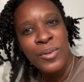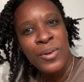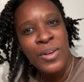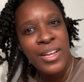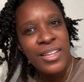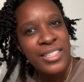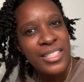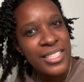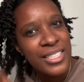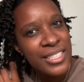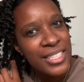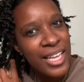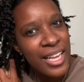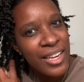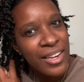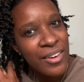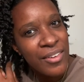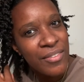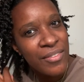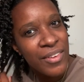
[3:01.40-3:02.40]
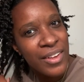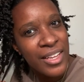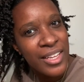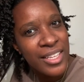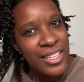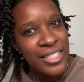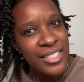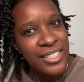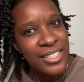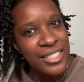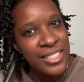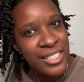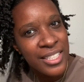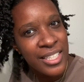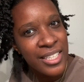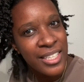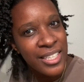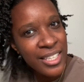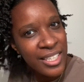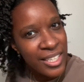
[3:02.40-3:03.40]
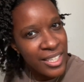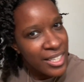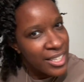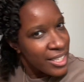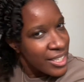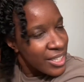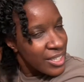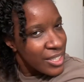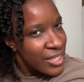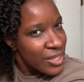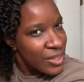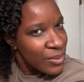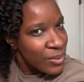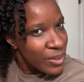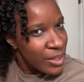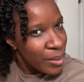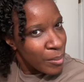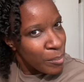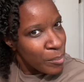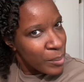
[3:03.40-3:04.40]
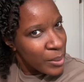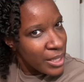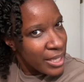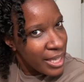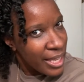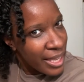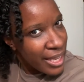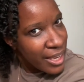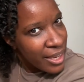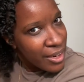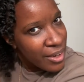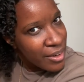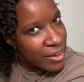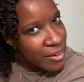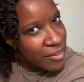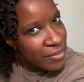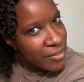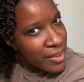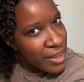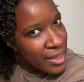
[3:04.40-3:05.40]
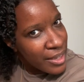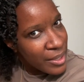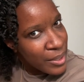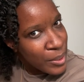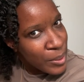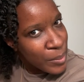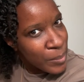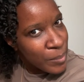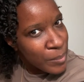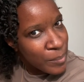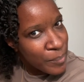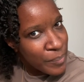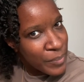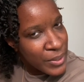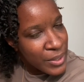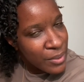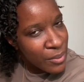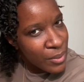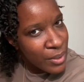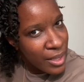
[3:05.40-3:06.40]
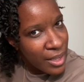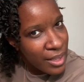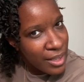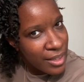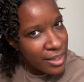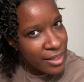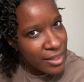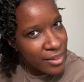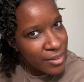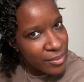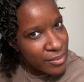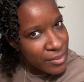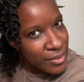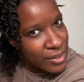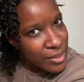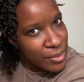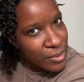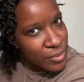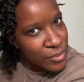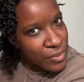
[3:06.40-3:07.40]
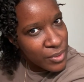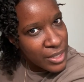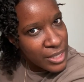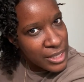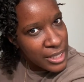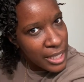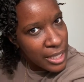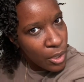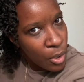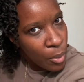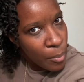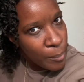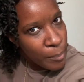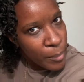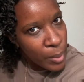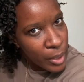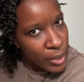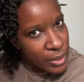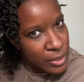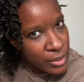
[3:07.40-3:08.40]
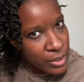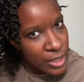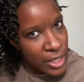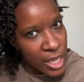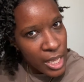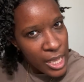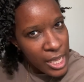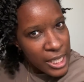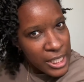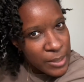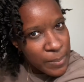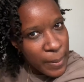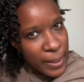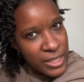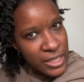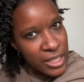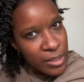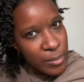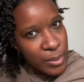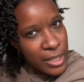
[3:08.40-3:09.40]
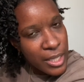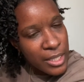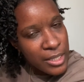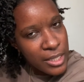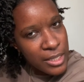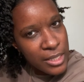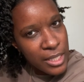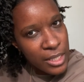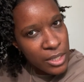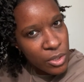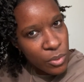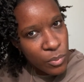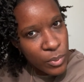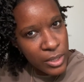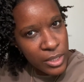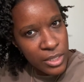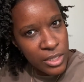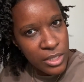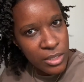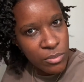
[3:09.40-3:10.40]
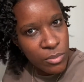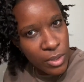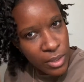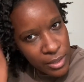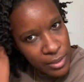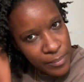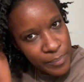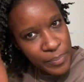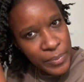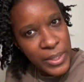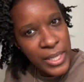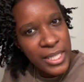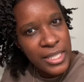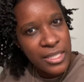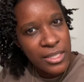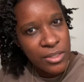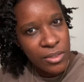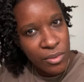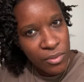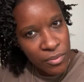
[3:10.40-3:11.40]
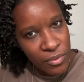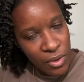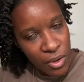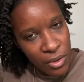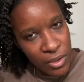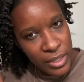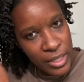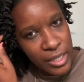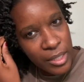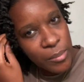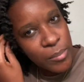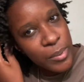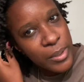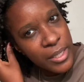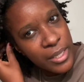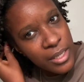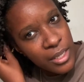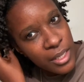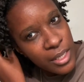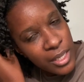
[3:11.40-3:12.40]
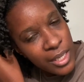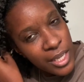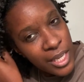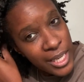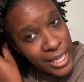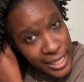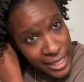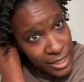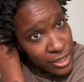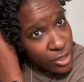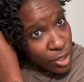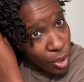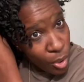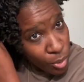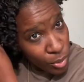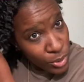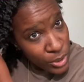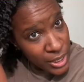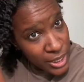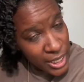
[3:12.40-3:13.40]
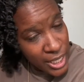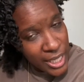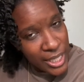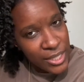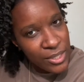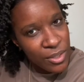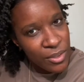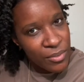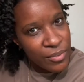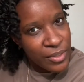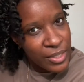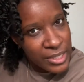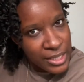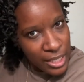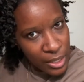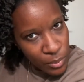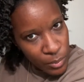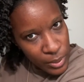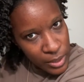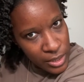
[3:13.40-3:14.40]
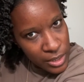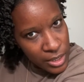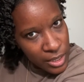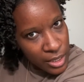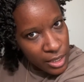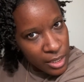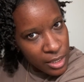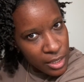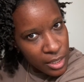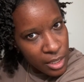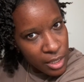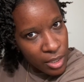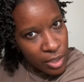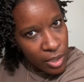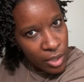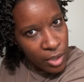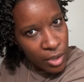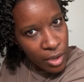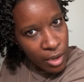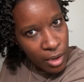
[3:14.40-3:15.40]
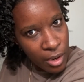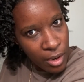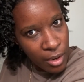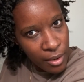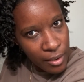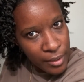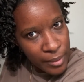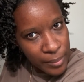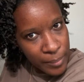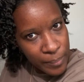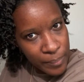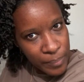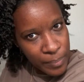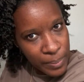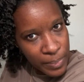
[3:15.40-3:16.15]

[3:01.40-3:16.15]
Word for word: have to sacrifice you can get big hair, volume. It's okay. For a little frizz ain't gonna hurt. Especially because it's like the wind. Well, it's still fall here, but it's cold today, so it feels like winter. Um,